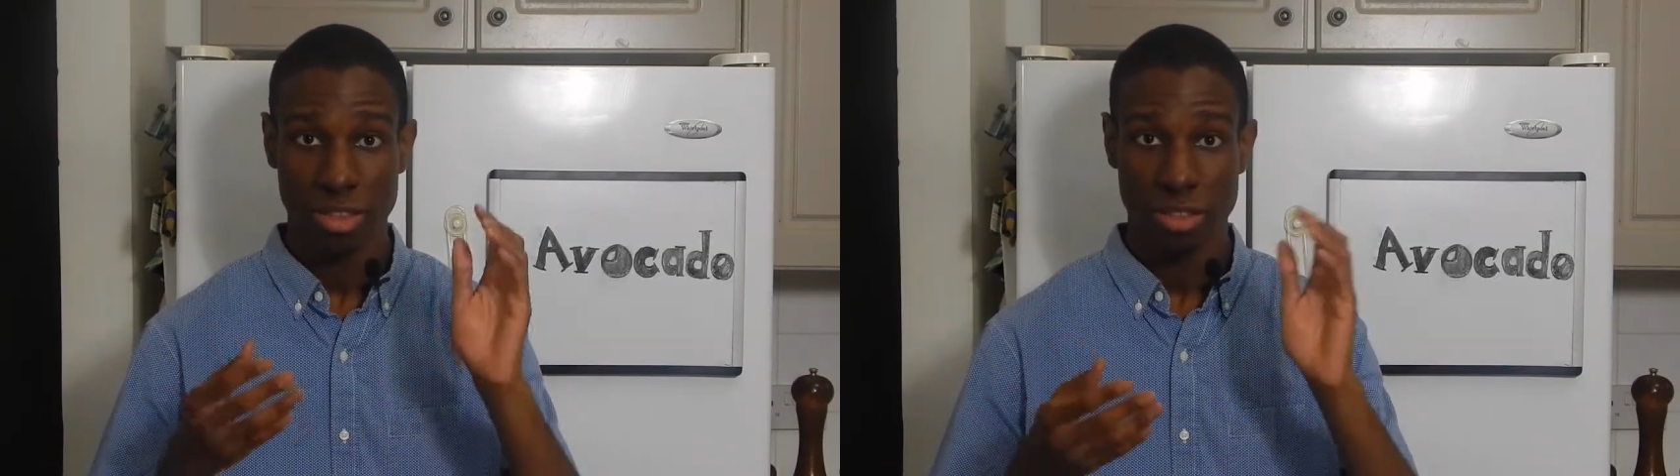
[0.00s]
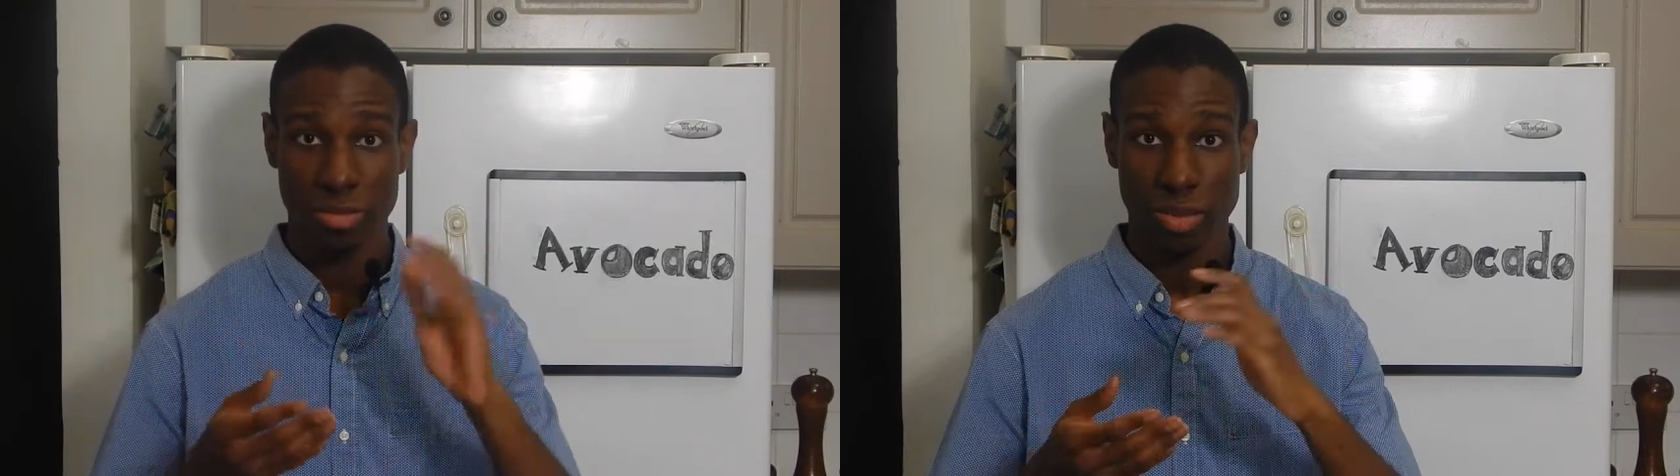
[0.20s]

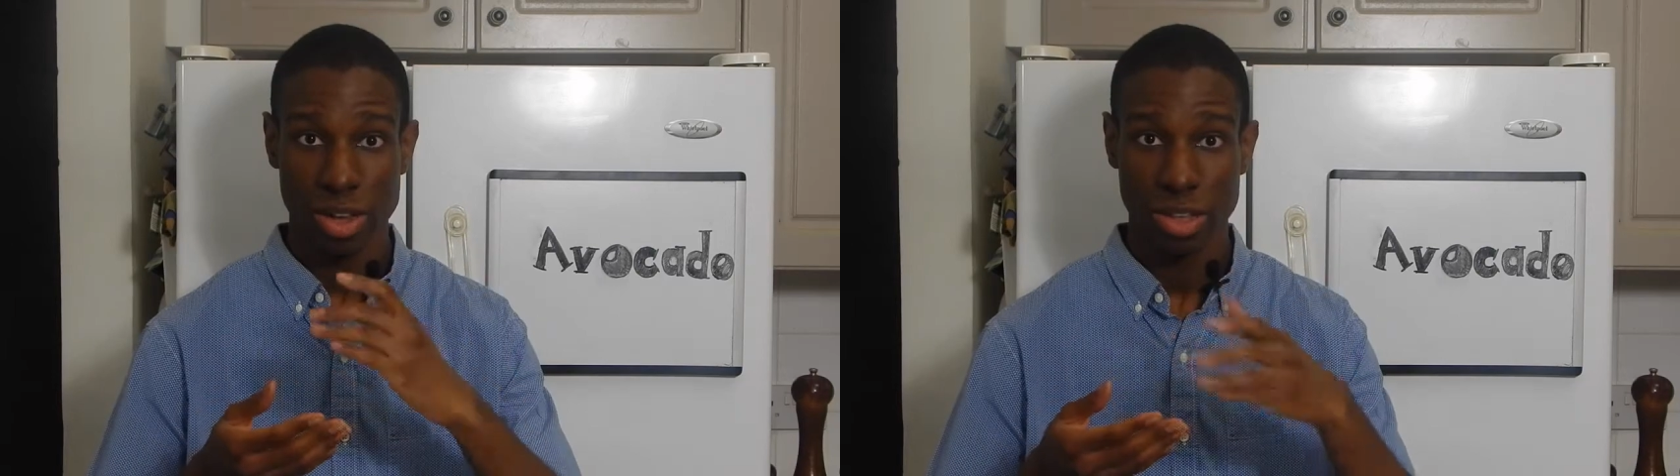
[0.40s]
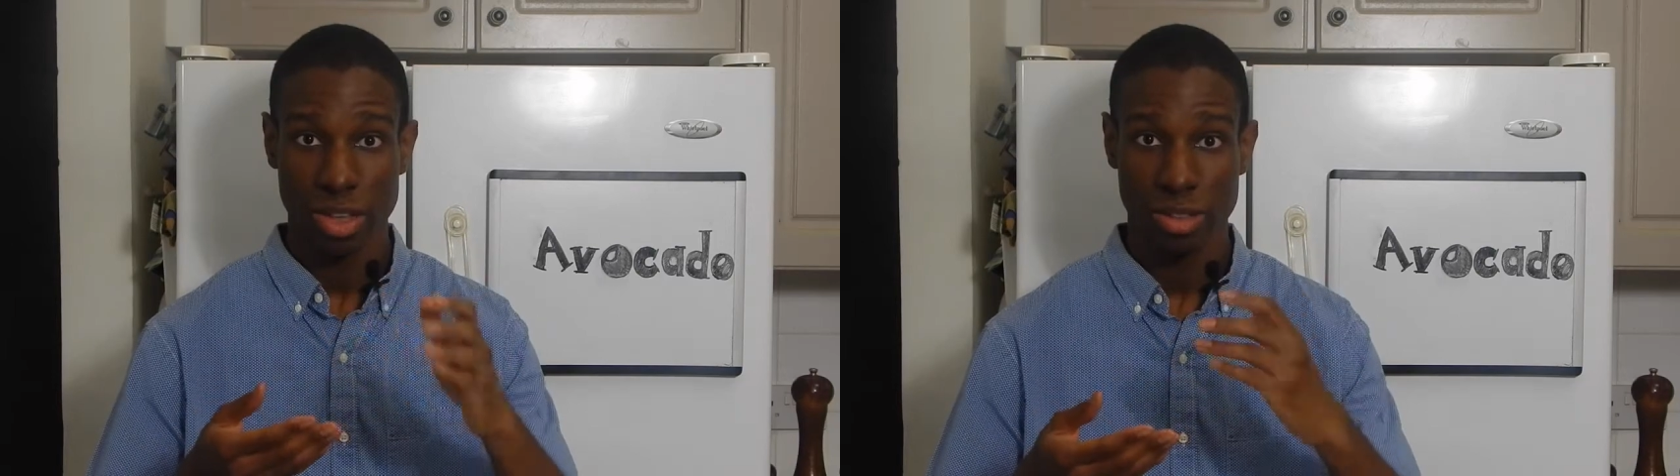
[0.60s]

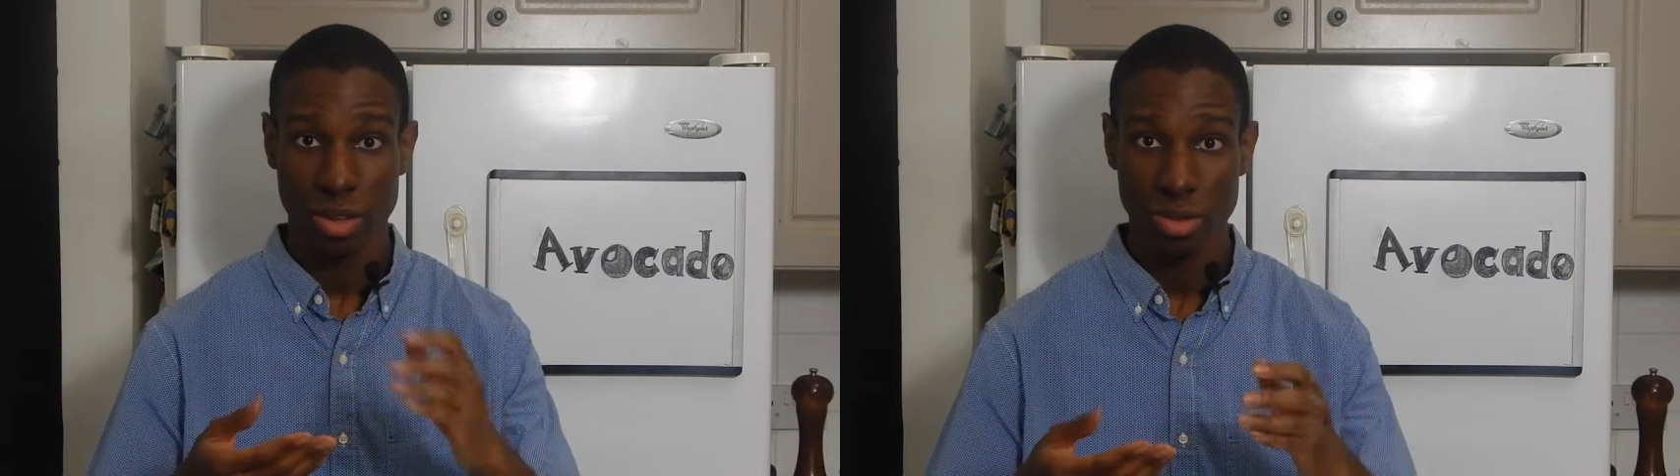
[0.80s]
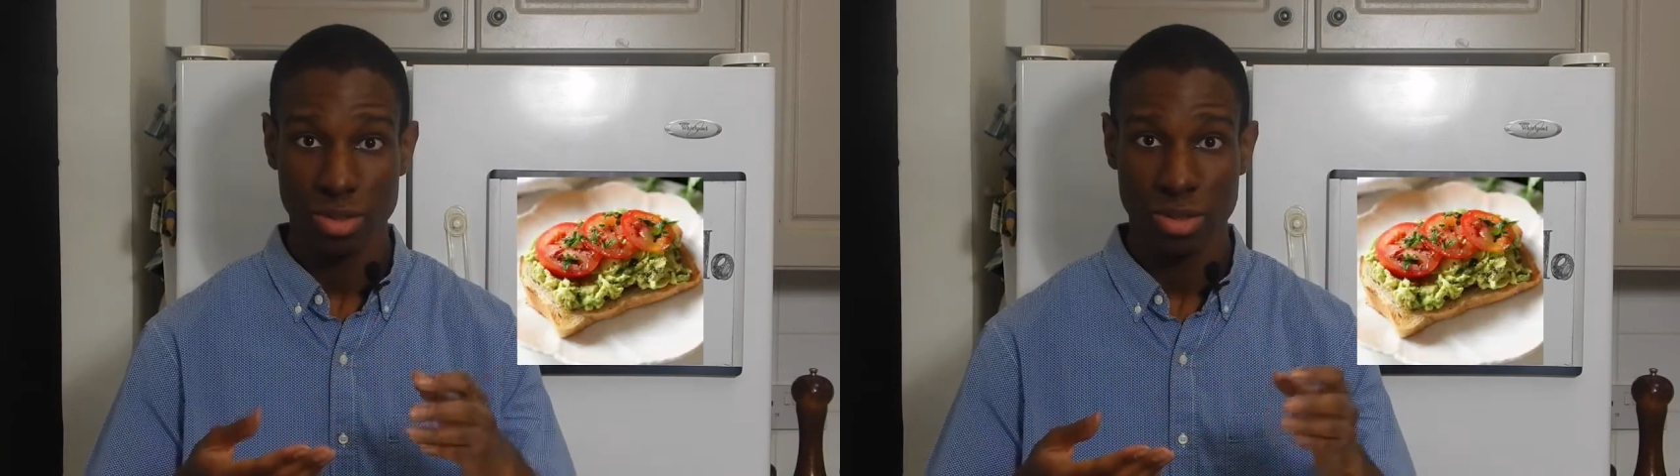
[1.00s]
spread it on
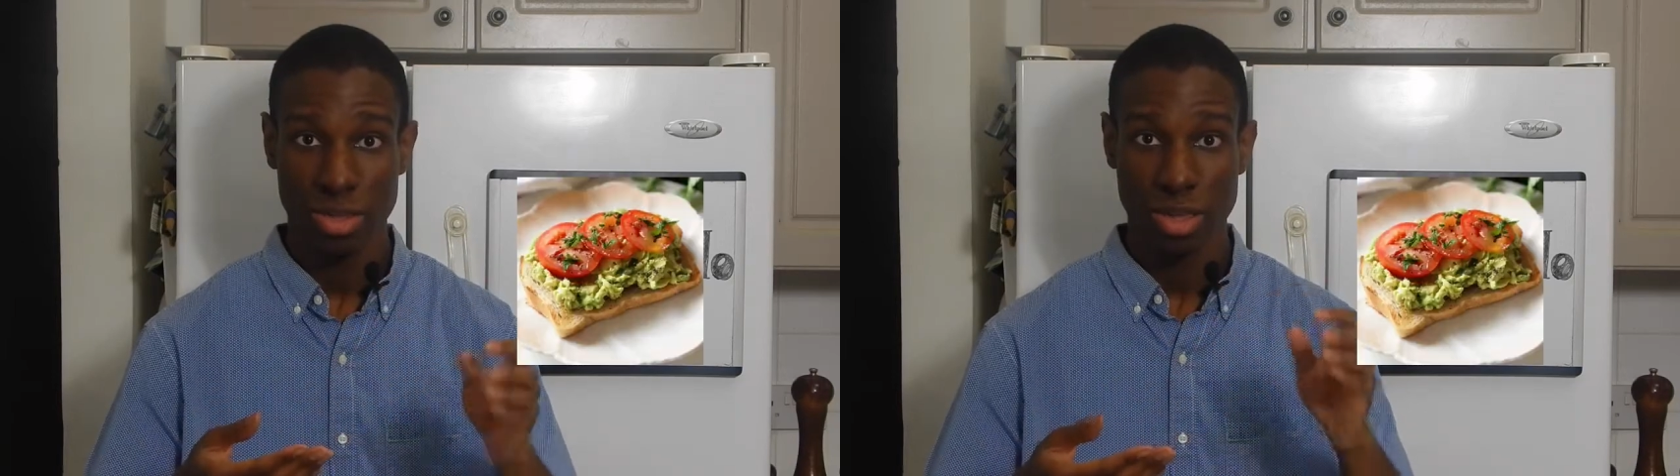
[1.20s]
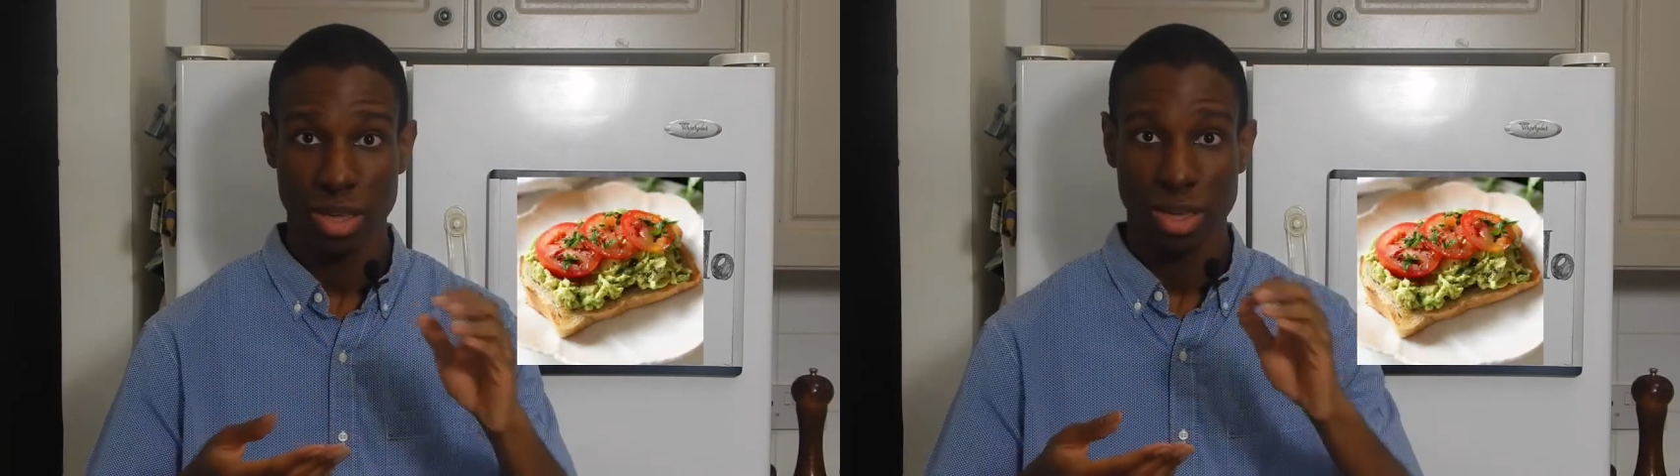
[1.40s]
toast